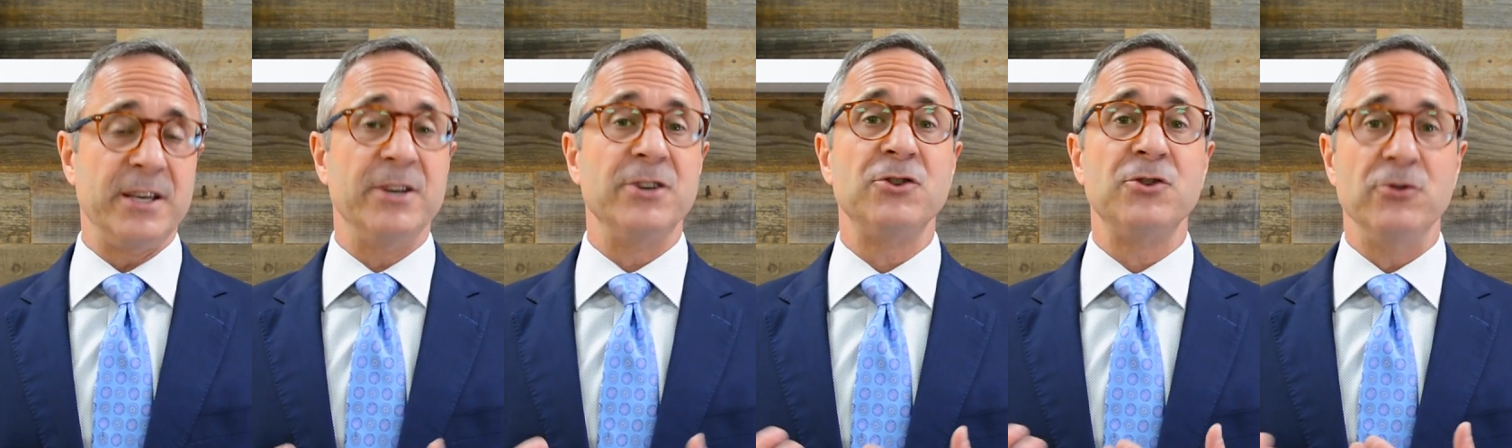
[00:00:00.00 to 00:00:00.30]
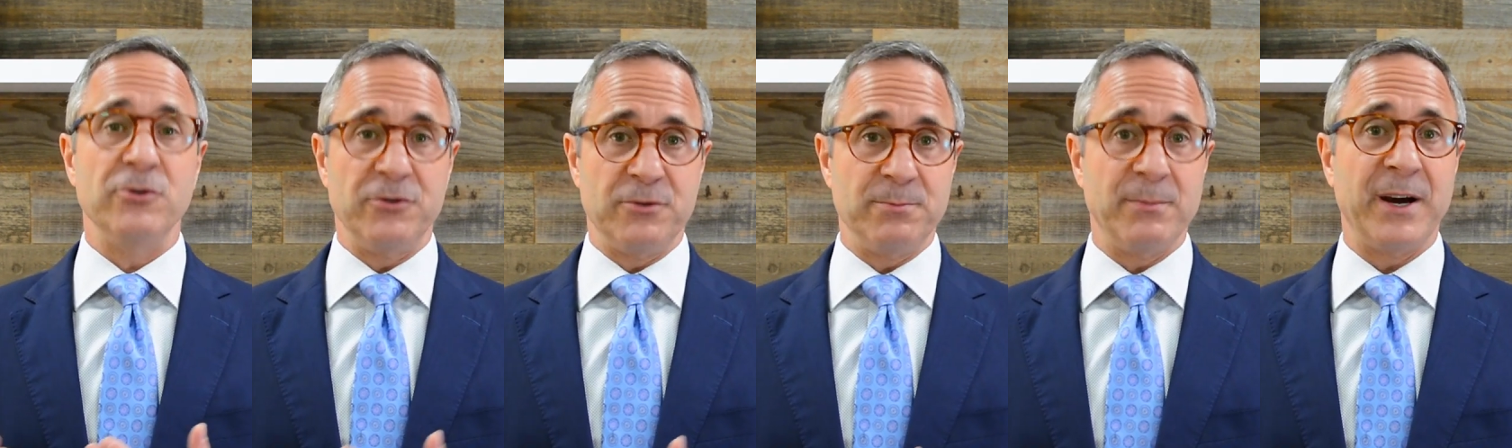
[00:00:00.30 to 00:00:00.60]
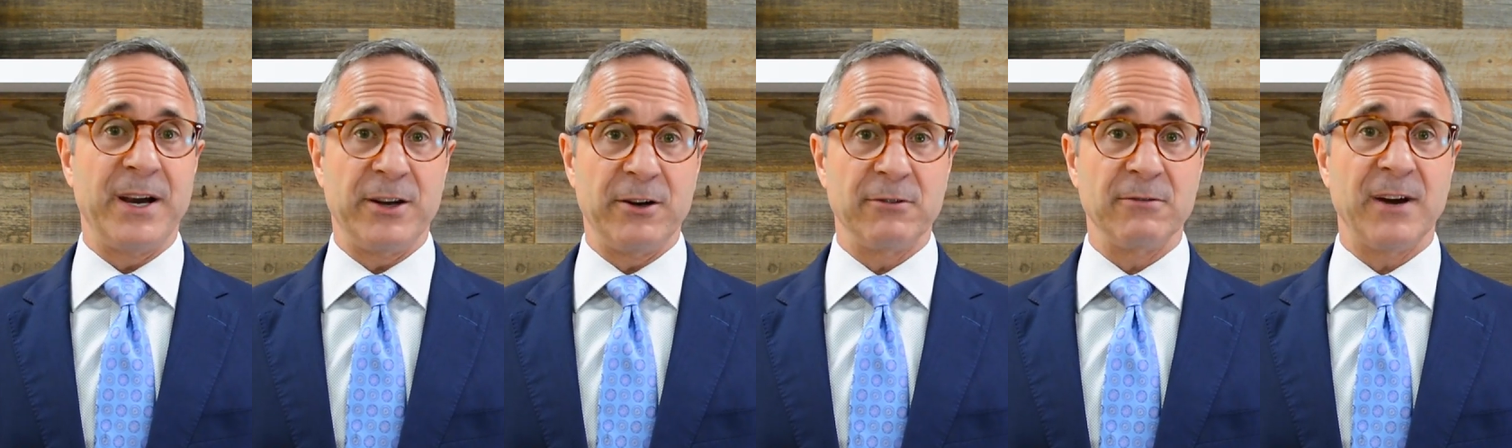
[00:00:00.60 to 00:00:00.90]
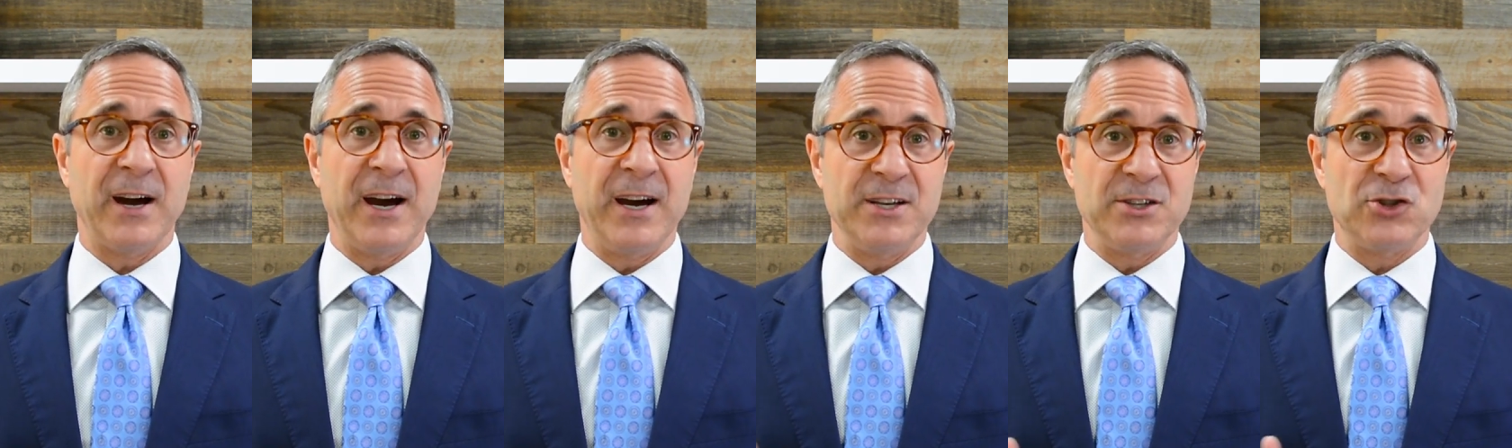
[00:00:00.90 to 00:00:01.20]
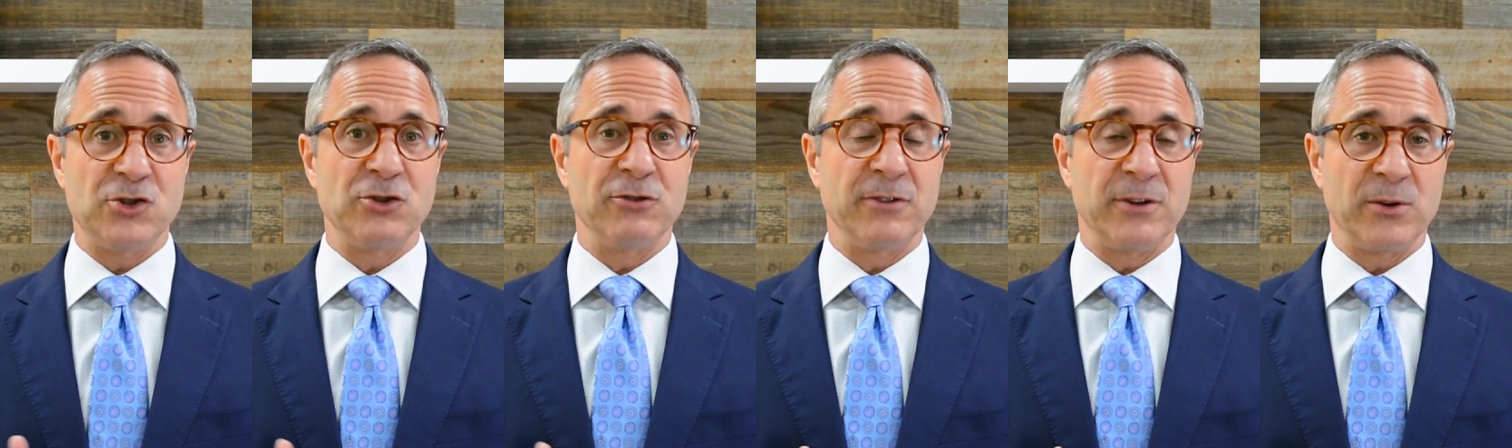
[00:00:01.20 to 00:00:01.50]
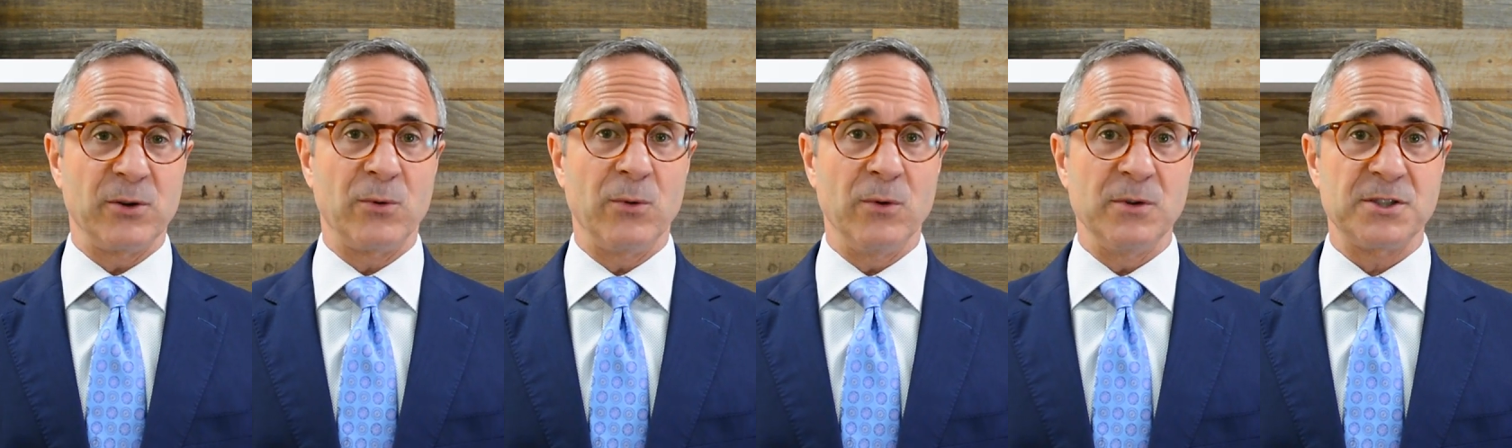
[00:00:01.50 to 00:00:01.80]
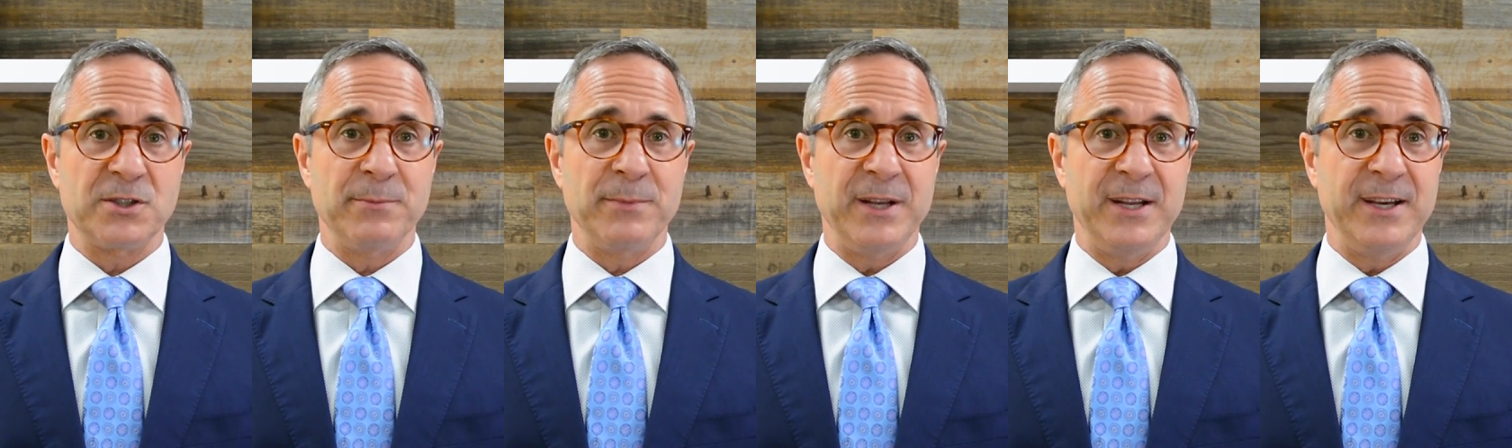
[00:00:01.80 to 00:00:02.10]
issues might arise during the
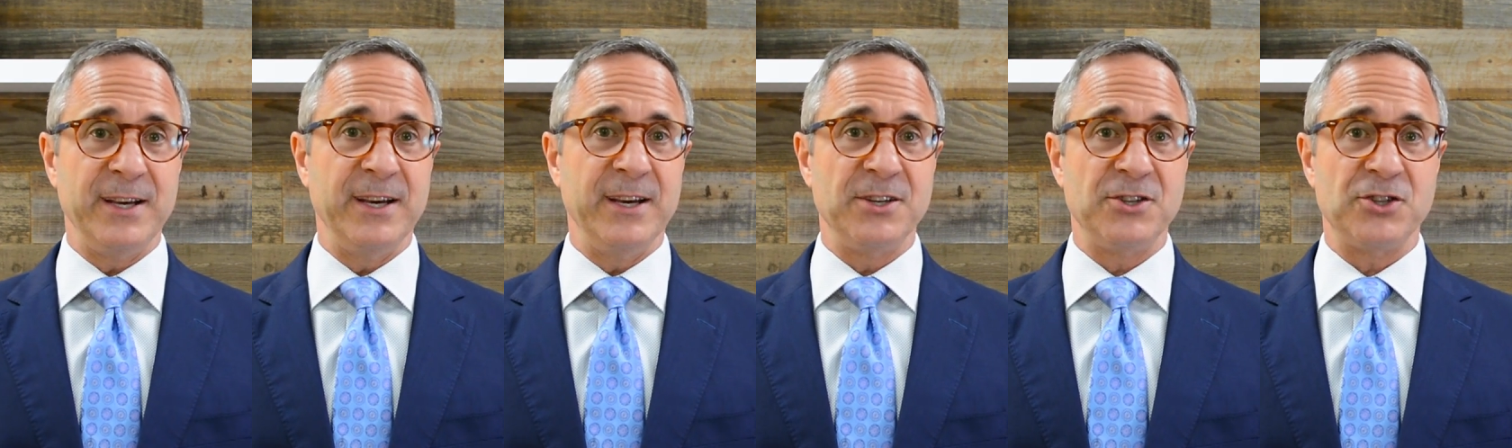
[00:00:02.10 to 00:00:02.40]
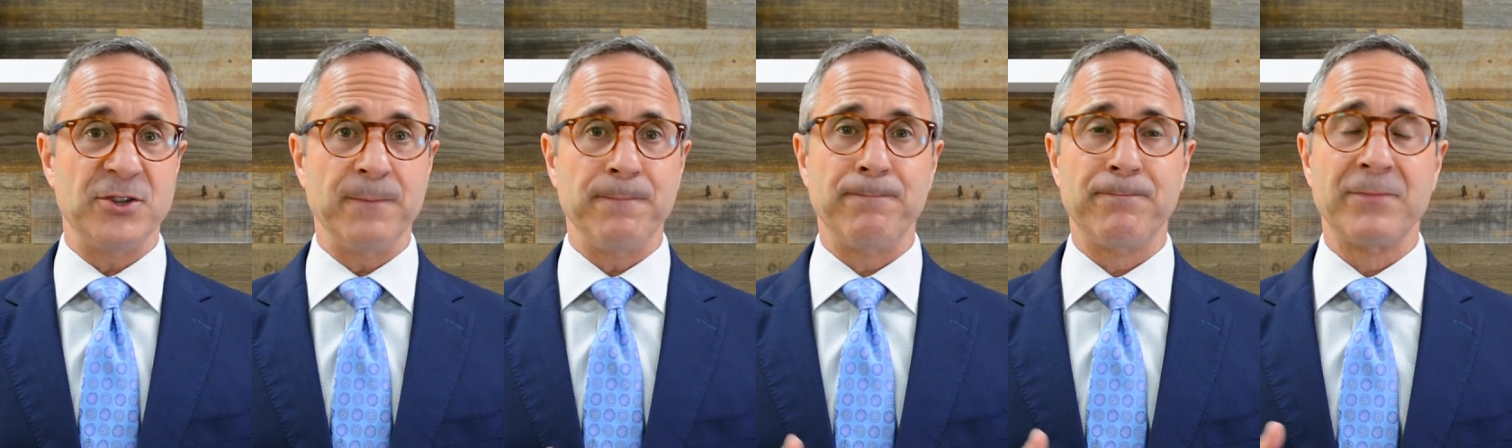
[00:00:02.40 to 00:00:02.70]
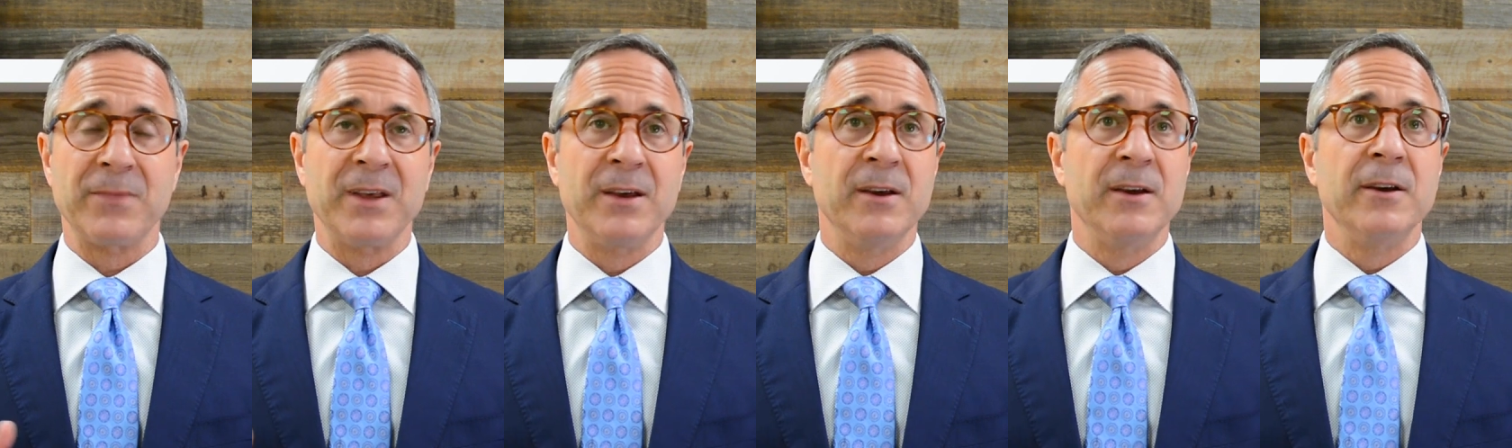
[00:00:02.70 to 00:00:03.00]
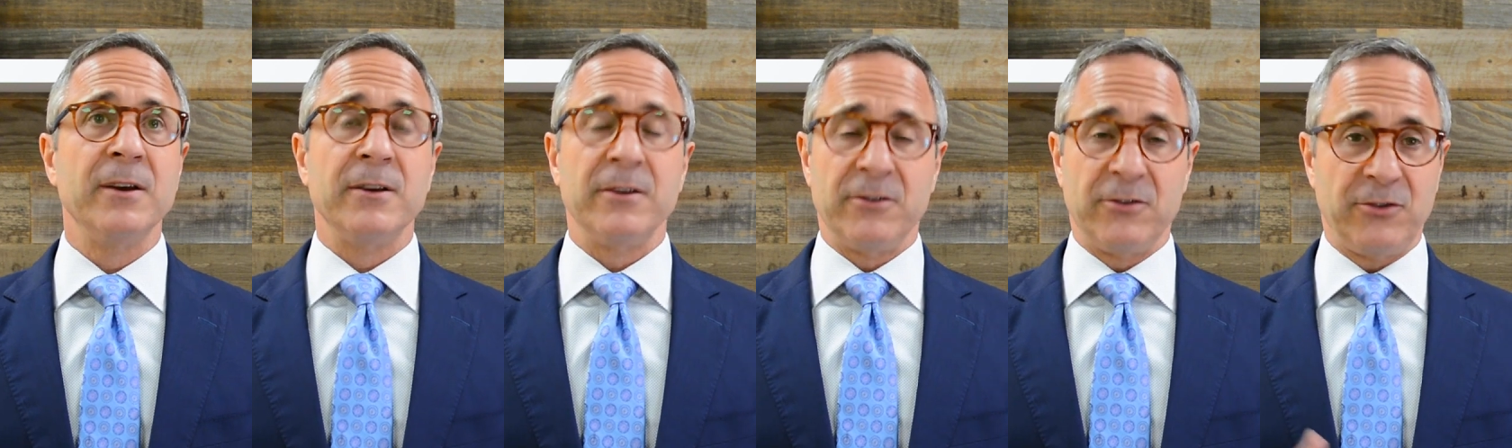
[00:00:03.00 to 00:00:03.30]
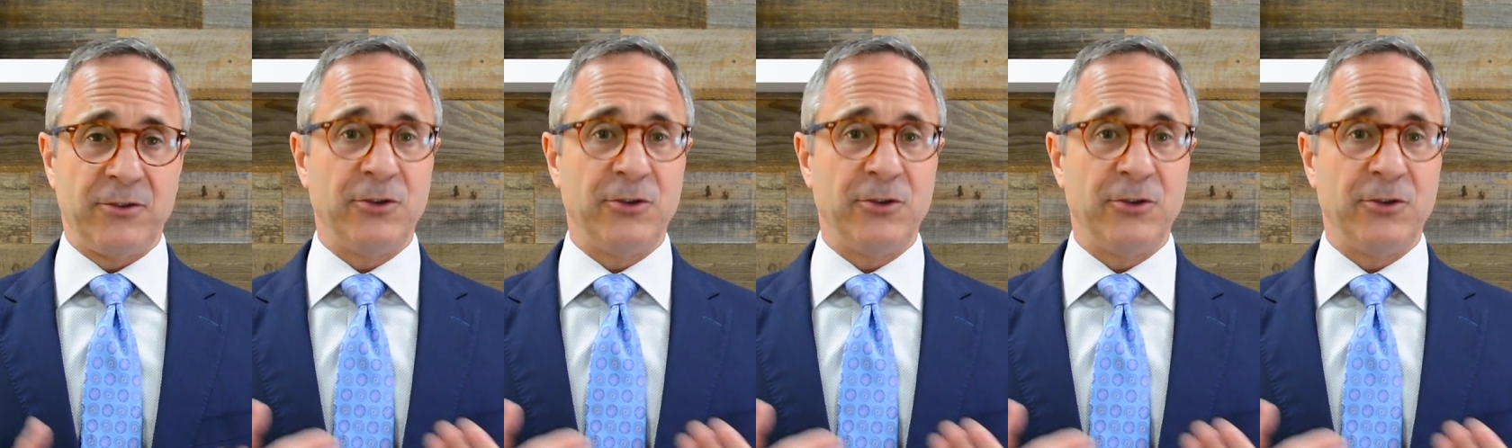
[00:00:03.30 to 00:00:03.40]
course of mediation.